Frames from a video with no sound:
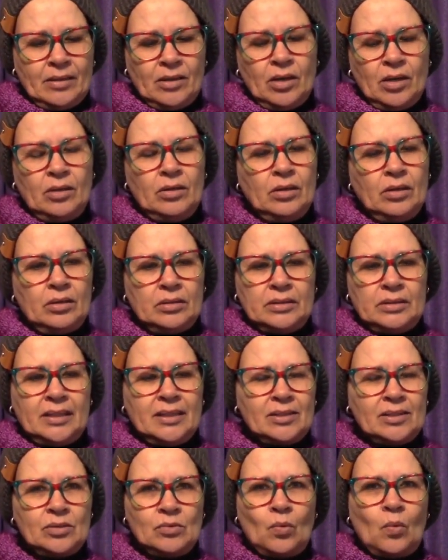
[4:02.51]
colon
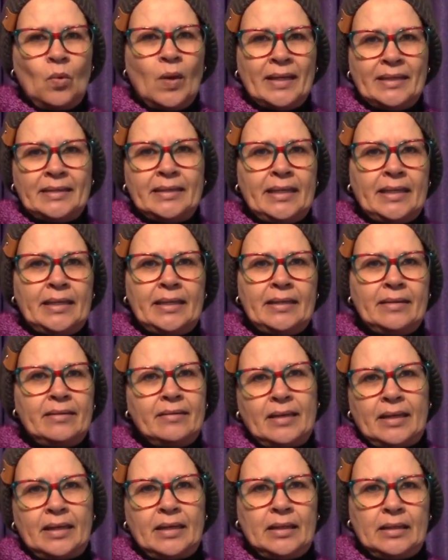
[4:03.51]
doesn't want
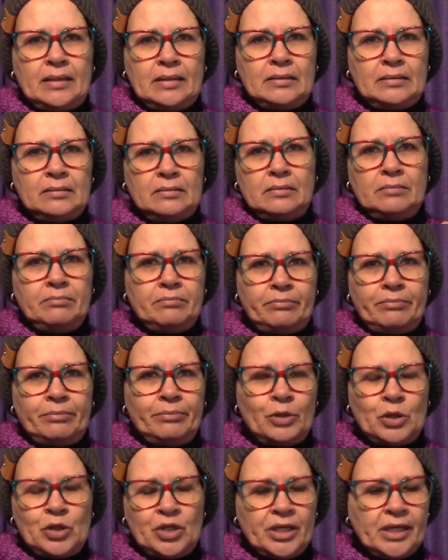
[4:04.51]
anything
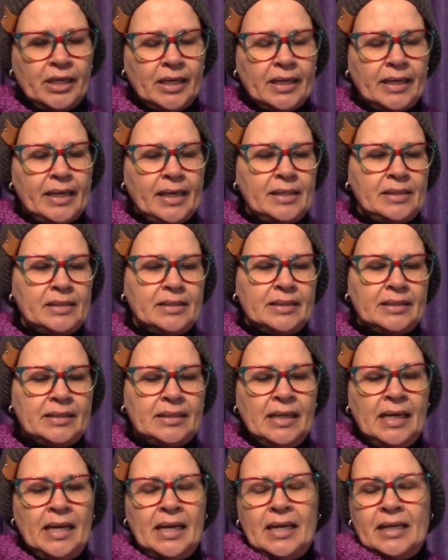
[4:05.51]
pushing against it.